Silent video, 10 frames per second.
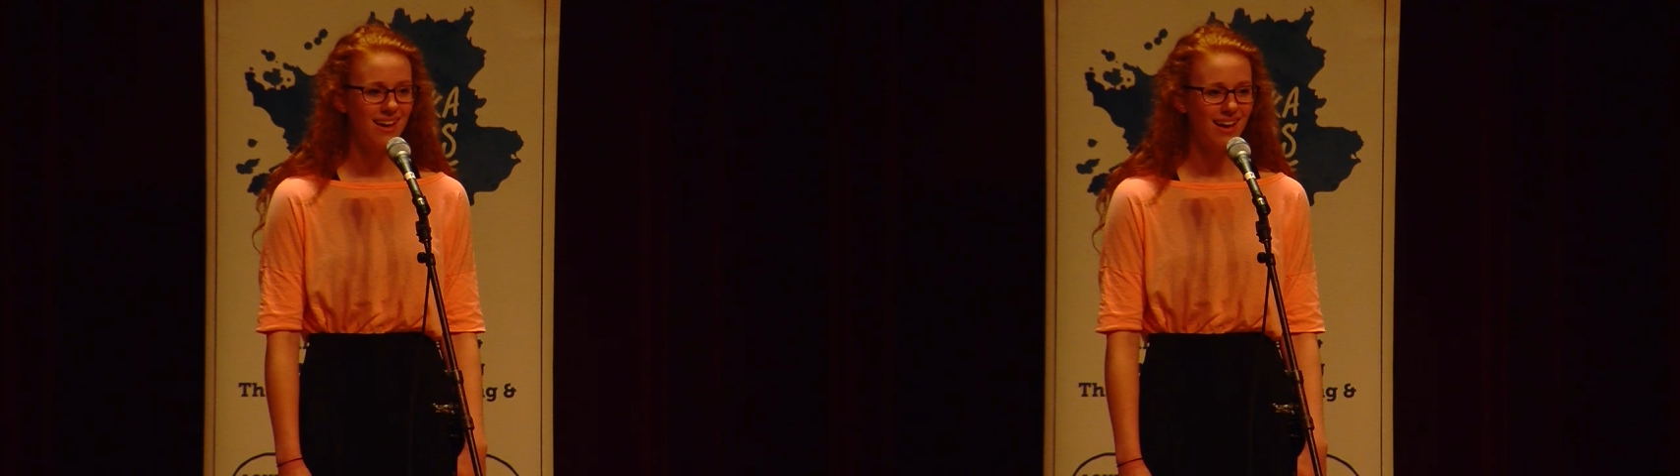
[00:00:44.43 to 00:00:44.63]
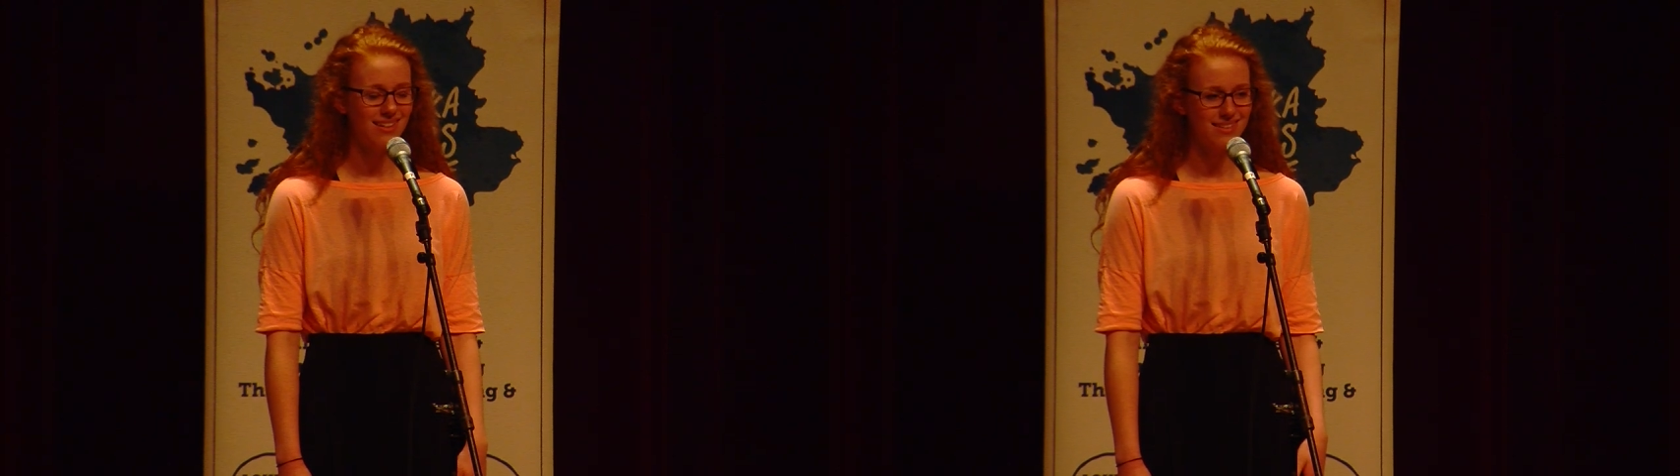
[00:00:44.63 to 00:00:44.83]

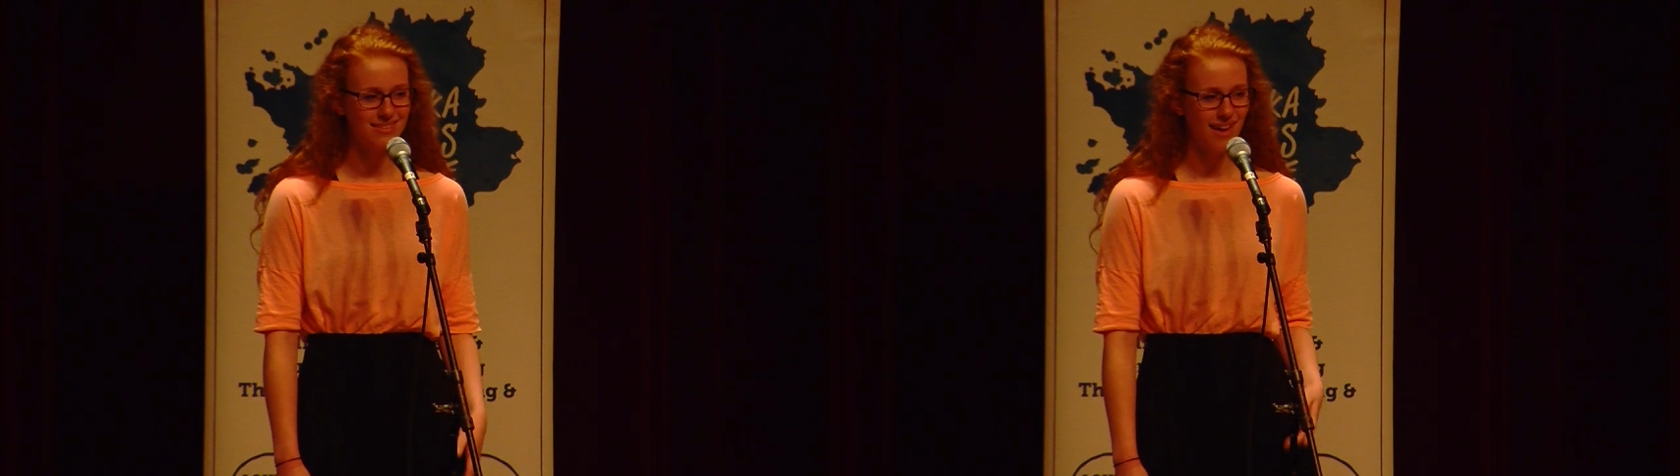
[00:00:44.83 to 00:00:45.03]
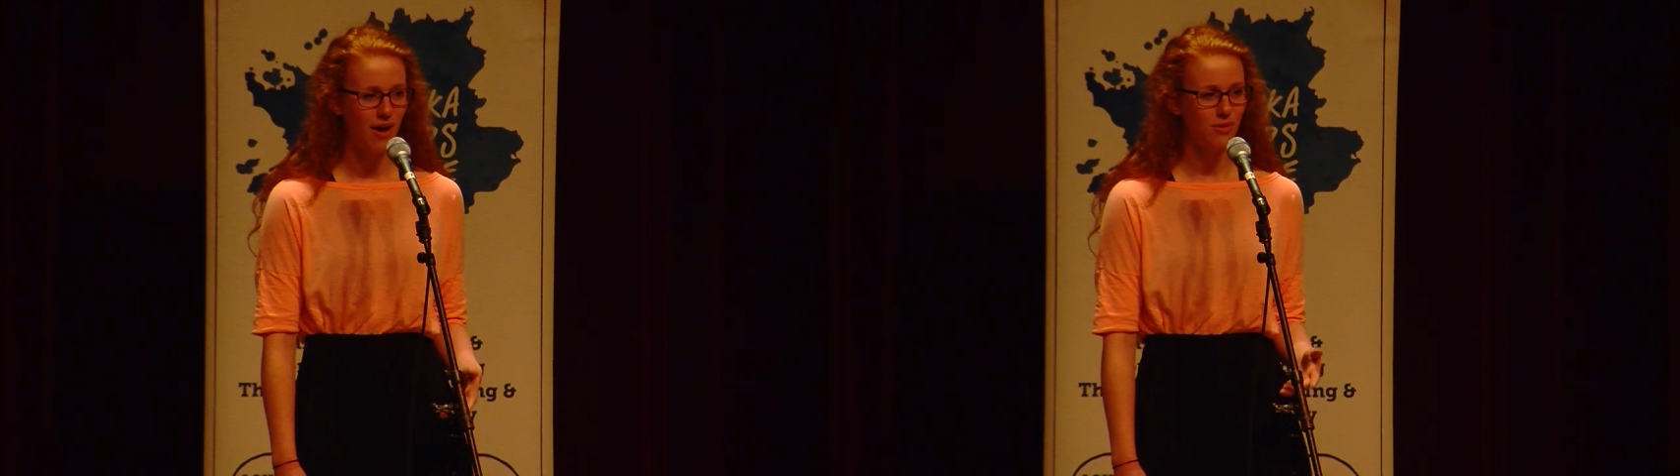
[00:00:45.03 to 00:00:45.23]
I looked
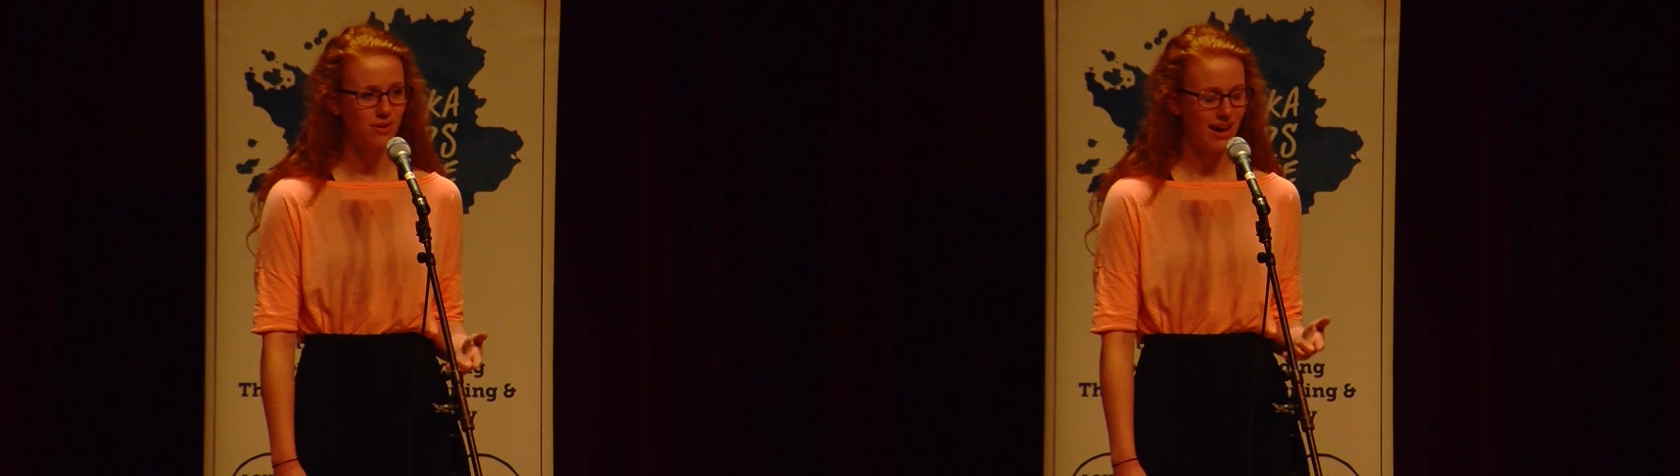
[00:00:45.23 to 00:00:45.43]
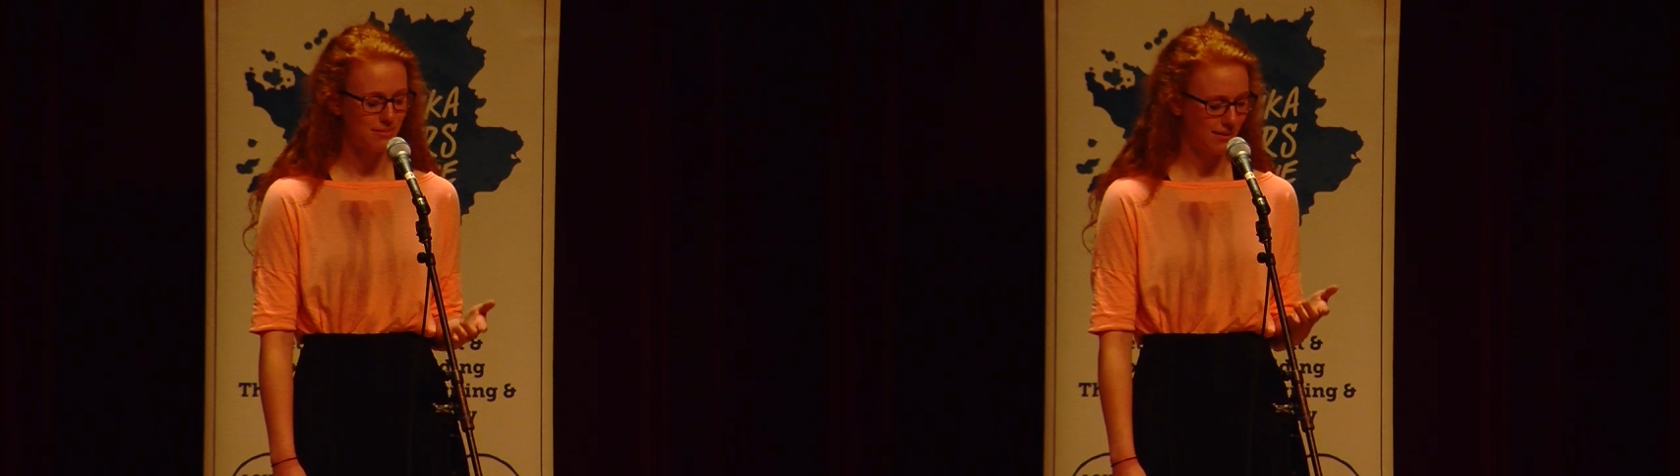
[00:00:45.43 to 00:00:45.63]

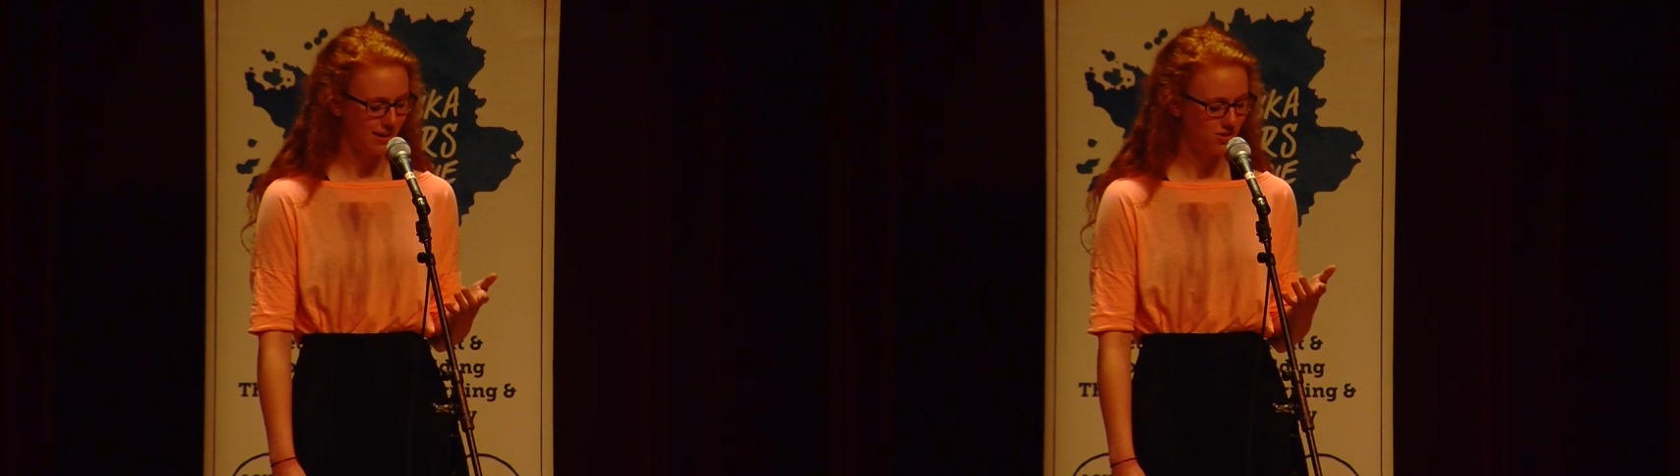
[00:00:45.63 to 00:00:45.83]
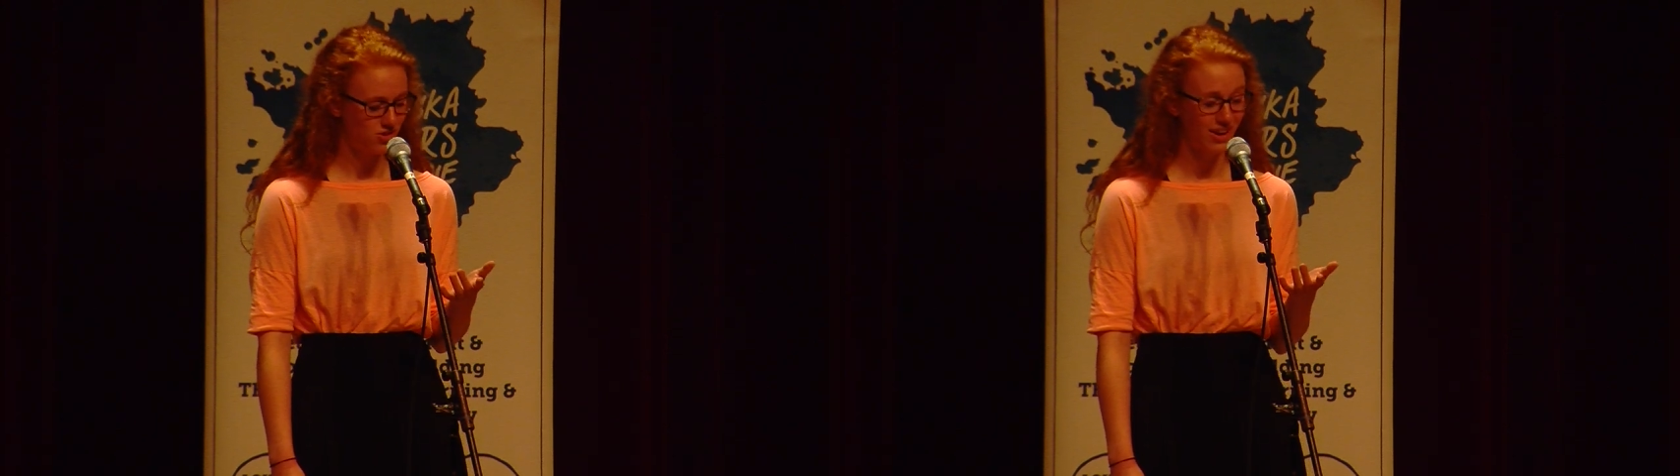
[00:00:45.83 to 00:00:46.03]
down at
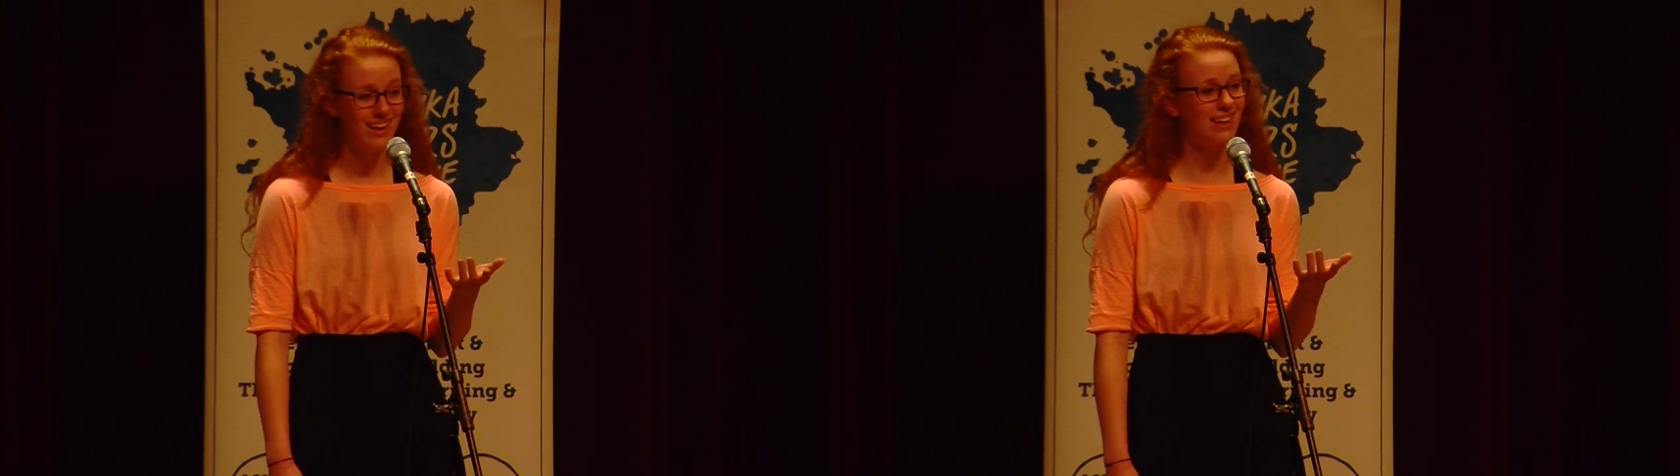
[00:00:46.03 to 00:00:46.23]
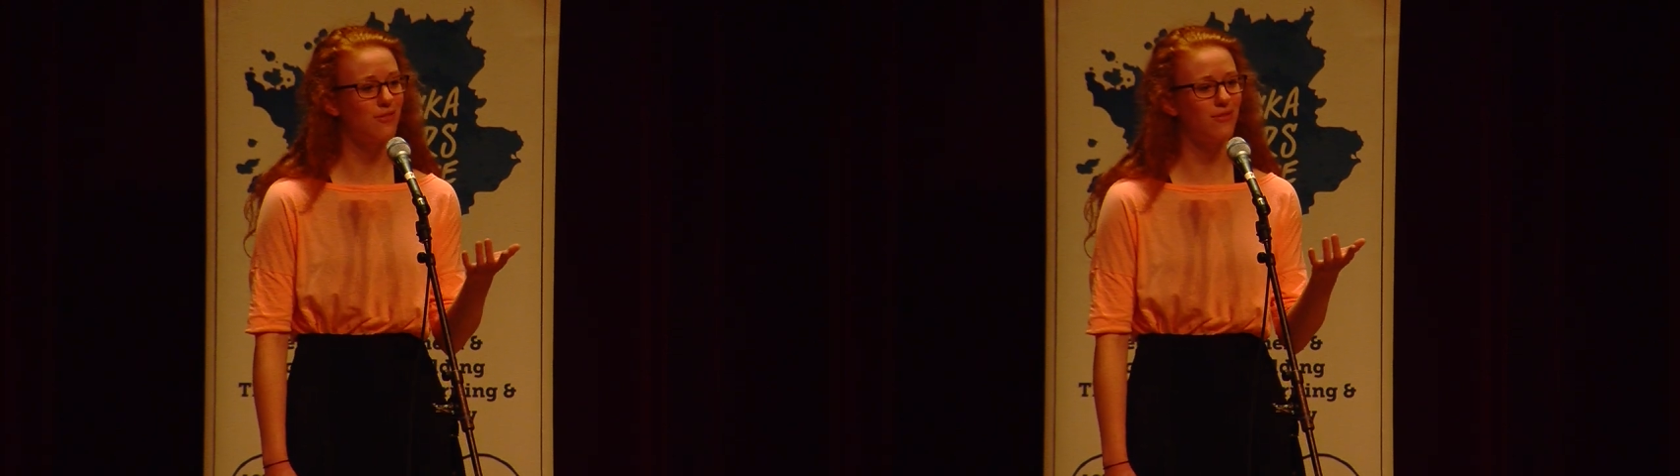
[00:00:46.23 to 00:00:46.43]
my shaking